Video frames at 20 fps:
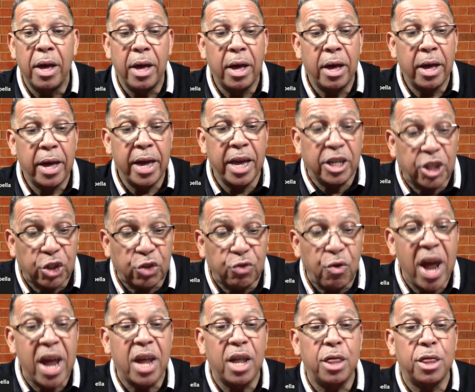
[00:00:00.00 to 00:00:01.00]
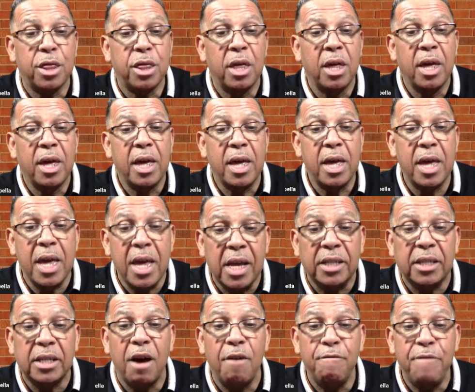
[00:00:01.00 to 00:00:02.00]
his strength is
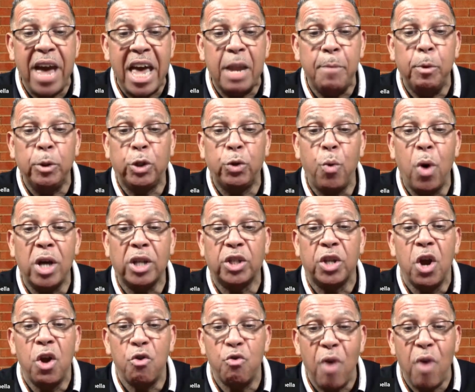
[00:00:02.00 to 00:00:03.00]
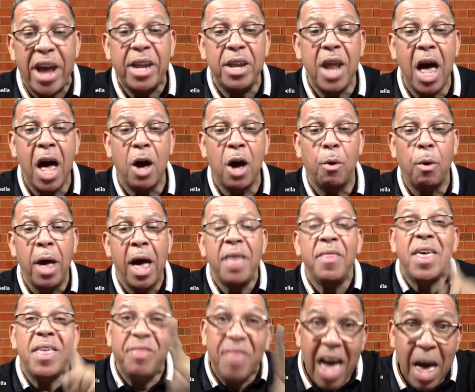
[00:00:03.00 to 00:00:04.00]
available to us right now.
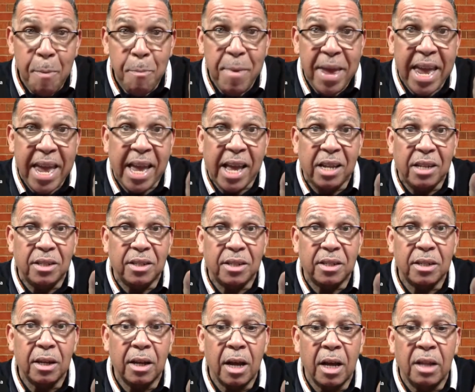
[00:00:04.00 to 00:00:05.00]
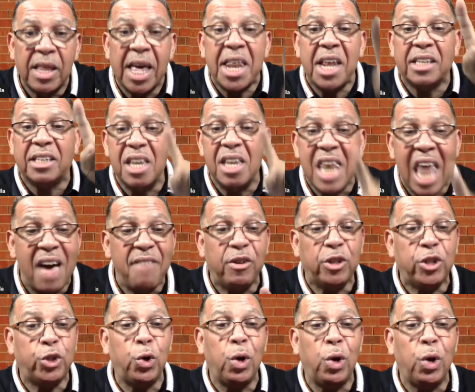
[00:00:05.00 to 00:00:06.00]
And that means that it's never
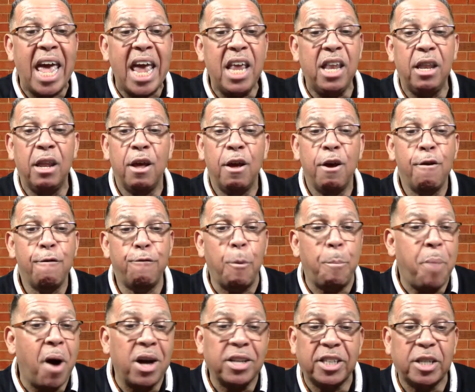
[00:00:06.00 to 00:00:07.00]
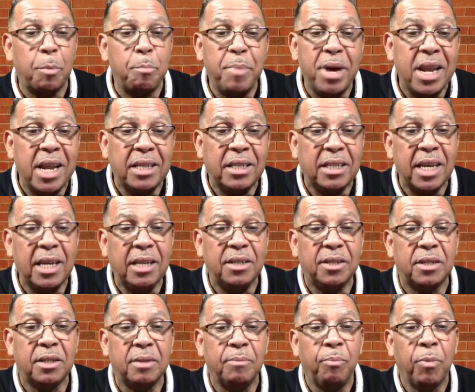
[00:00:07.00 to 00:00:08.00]
too late for
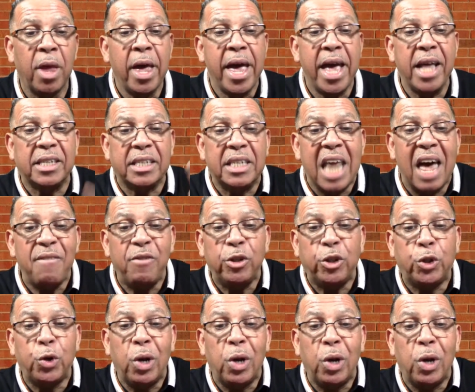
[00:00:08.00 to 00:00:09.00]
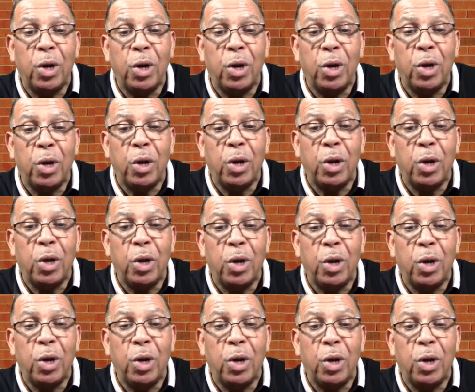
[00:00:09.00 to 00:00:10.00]
possibilities. It's never too late for you to
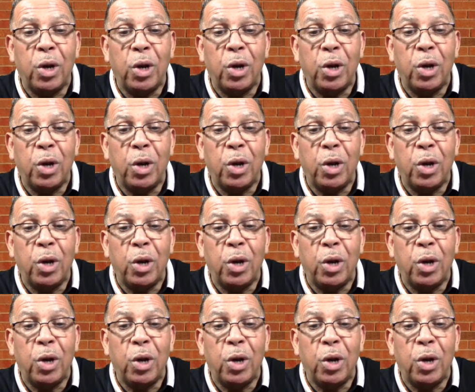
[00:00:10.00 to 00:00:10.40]
start over.